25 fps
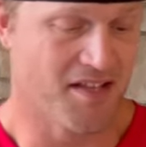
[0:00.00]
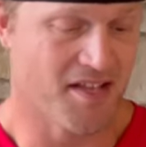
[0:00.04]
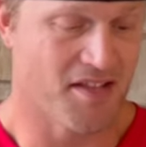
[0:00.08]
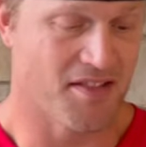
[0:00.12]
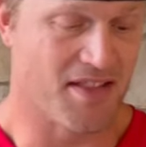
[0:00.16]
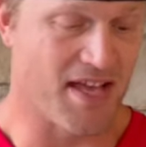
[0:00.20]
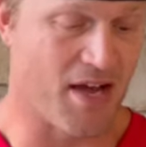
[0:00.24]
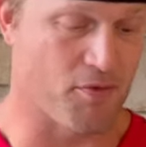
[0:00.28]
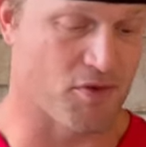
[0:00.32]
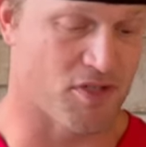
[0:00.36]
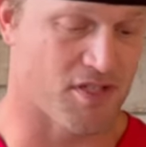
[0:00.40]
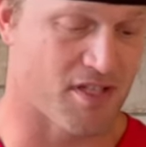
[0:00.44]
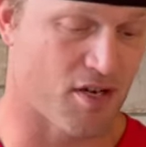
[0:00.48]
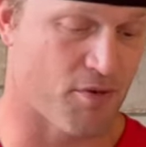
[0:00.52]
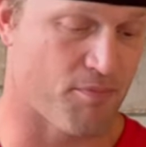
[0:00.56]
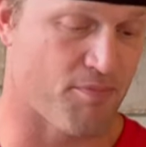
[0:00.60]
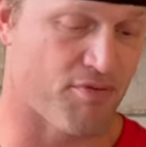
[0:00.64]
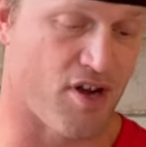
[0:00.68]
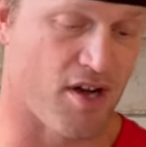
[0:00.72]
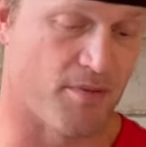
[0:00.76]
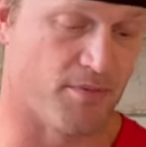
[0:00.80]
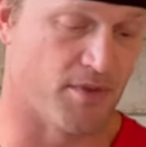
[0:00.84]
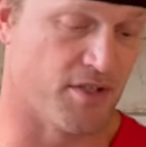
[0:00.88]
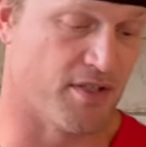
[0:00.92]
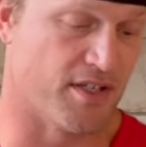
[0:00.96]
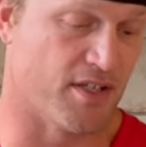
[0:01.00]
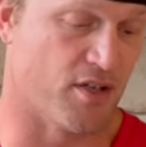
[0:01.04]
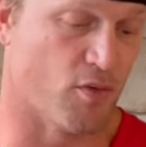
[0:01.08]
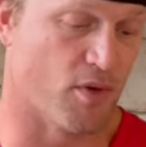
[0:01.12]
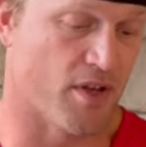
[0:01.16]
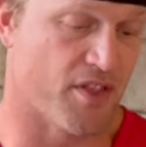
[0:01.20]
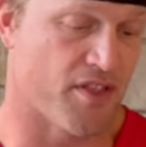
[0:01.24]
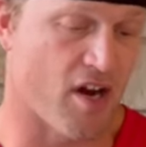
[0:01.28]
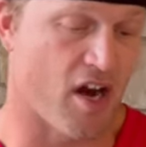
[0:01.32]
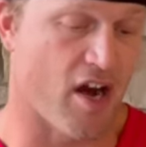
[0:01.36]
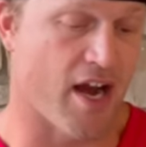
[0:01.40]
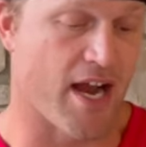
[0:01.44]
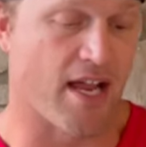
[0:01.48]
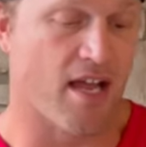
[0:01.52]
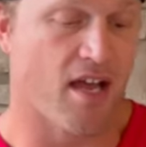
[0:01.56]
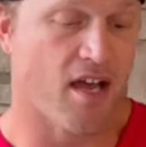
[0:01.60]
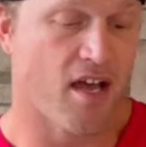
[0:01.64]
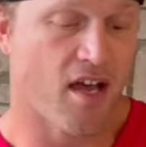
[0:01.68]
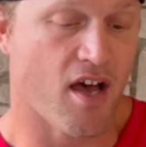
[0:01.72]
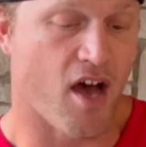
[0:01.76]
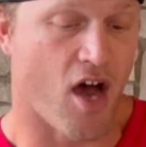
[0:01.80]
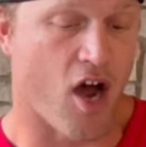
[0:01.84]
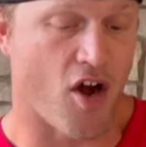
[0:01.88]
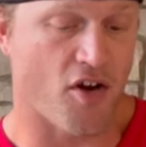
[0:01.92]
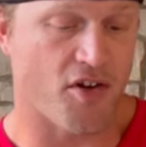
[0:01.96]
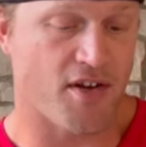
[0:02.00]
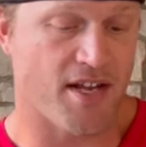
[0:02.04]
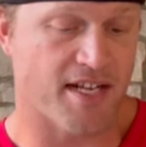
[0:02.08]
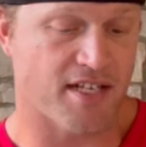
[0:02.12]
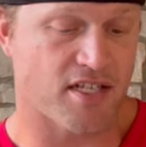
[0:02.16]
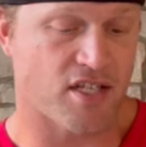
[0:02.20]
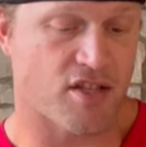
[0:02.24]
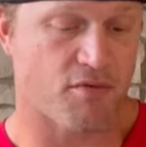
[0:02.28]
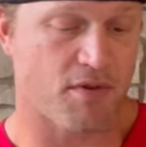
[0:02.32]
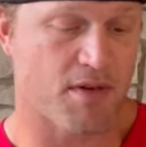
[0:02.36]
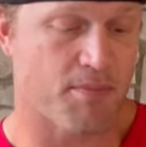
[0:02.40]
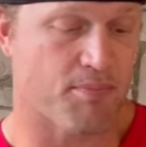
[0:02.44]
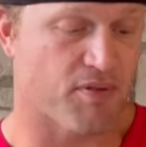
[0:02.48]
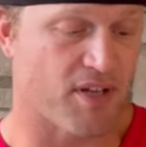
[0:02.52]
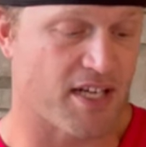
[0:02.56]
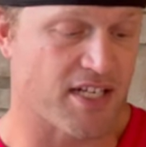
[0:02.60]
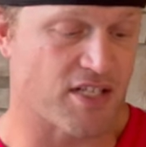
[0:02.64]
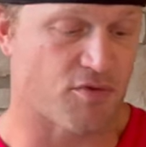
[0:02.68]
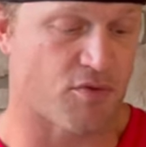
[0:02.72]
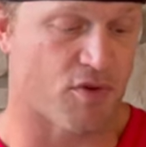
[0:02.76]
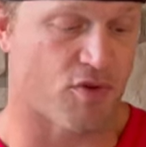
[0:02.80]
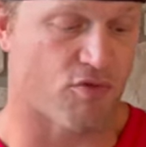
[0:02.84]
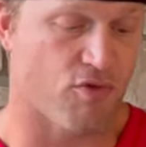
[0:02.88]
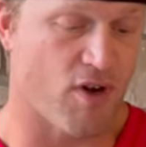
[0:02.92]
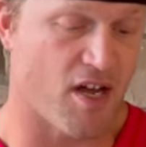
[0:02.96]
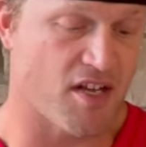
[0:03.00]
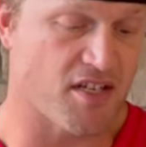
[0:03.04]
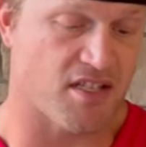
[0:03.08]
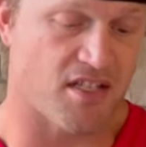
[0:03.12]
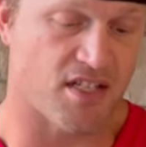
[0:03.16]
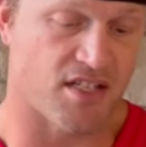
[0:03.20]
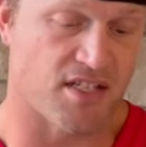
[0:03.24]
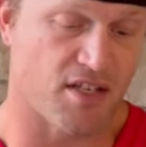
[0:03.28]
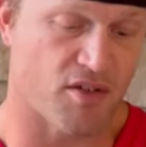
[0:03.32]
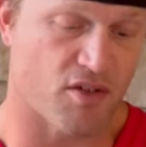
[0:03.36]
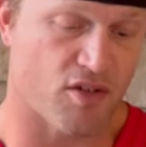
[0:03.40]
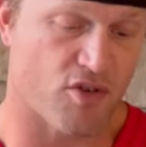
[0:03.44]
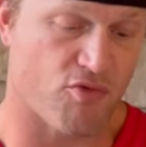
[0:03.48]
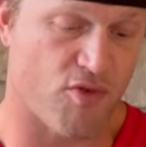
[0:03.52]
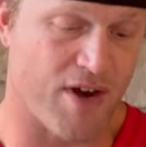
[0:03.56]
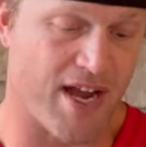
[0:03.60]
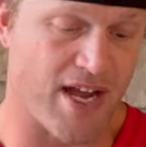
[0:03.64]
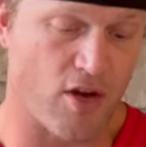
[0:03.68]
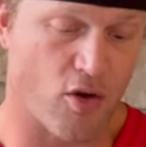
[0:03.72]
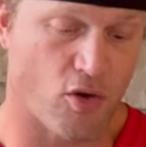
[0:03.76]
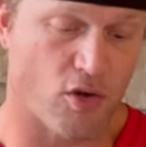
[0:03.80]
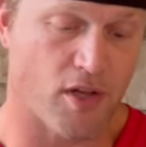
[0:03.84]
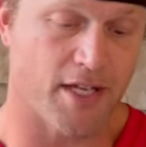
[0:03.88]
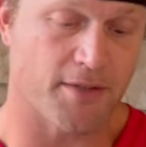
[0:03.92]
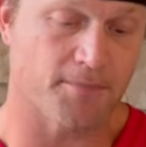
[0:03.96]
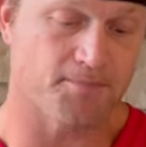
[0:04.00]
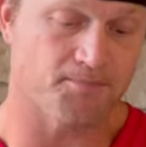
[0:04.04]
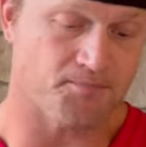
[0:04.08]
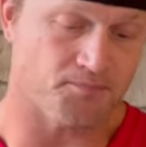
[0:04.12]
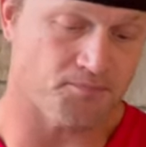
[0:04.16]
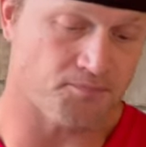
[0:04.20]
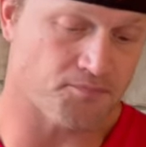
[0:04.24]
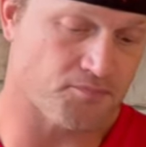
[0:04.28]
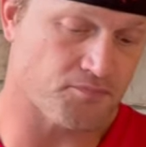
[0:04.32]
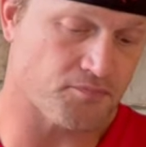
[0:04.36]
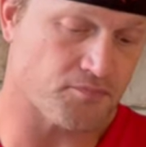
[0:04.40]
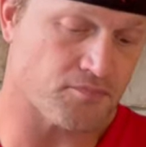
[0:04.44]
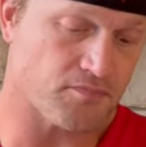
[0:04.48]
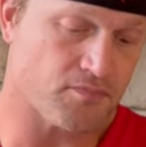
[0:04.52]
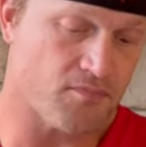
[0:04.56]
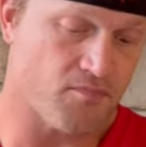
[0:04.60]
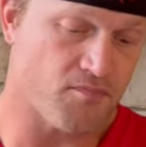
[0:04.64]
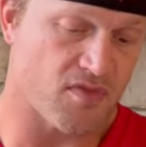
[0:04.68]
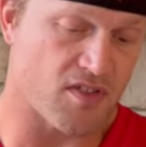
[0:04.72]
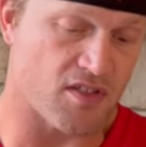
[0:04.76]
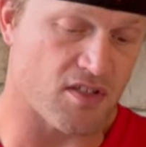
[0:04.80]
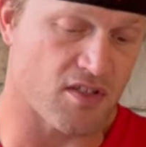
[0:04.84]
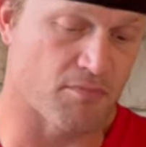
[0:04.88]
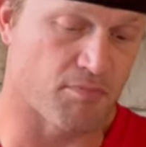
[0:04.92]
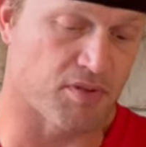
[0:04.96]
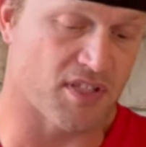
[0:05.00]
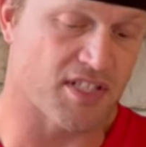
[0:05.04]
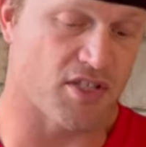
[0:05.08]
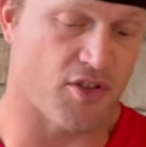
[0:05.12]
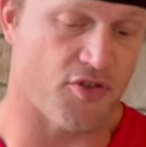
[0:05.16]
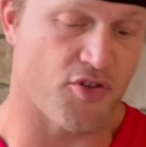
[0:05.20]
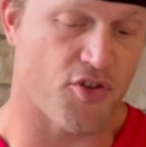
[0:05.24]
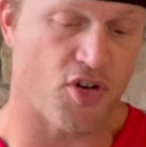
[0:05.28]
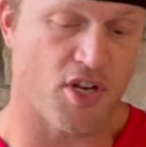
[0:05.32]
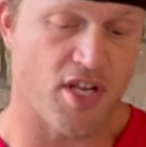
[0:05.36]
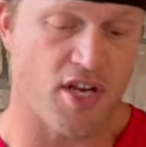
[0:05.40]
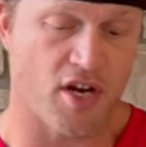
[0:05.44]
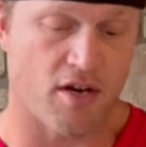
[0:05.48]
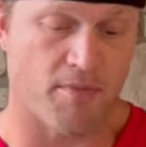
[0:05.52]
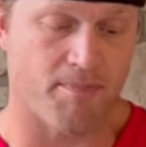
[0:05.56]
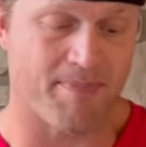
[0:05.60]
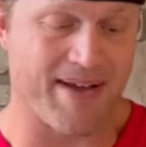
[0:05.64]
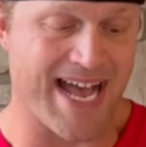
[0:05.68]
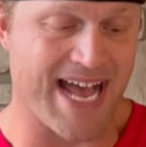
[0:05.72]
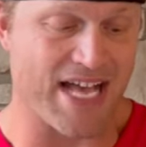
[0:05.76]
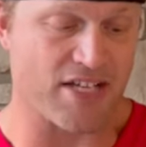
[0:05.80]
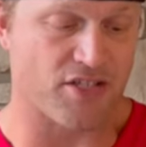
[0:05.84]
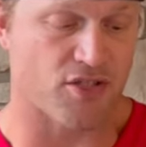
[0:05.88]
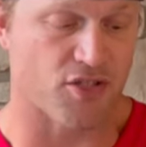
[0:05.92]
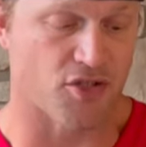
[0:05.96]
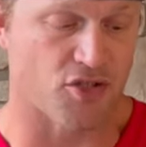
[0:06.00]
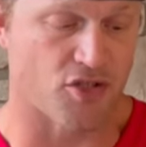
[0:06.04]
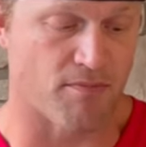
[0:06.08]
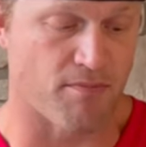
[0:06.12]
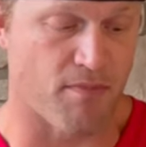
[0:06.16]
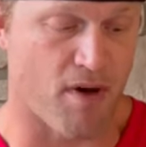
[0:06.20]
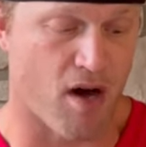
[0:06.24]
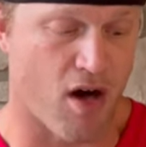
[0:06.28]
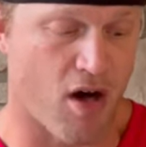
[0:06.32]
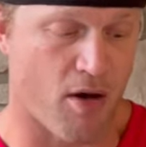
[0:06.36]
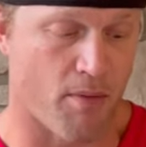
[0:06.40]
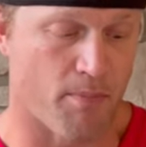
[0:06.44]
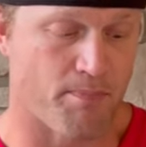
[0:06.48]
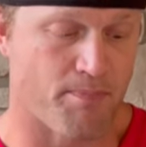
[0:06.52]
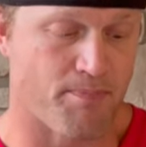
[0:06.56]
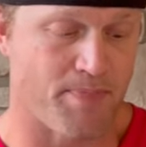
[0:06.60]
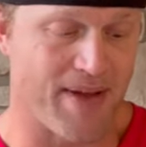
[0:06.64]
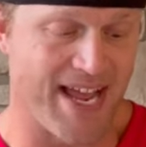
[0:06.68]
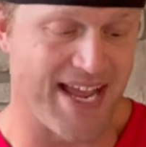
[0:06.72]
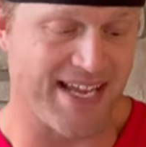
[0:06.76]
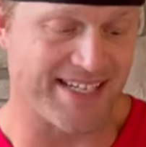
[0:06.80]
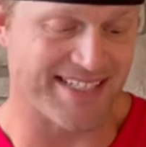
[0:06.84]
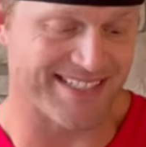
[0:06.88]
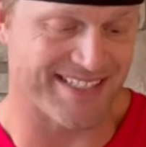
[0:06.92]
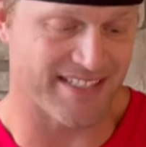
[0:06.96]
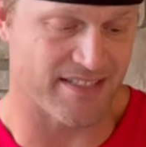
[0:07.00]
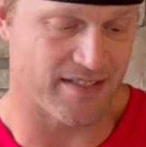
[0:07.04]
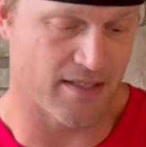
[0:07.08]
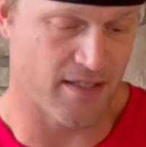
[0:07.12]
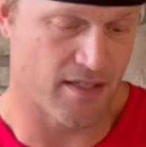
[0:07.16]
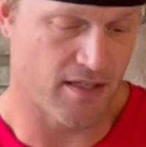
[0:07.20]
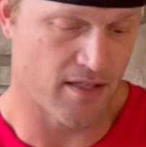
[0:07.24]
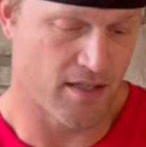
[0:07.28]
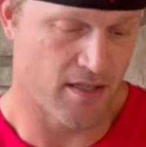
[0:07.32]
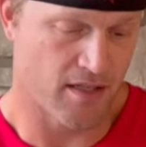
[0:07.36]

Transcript: That was their problem to deal with. All right, our next three plays were runs, then Dylan Raiola completes a 30-yard pass to Jamal Banks.